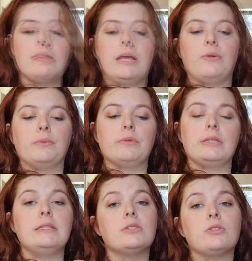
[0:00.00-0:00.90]
Now,
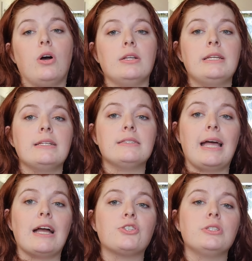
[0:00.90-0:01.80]
this contest
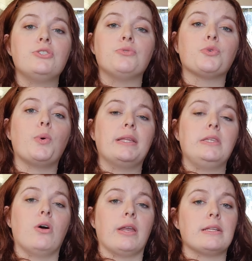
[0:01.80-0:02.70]
actually drew quite
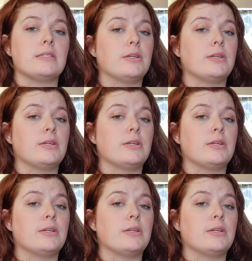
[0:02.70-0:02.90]
the audience.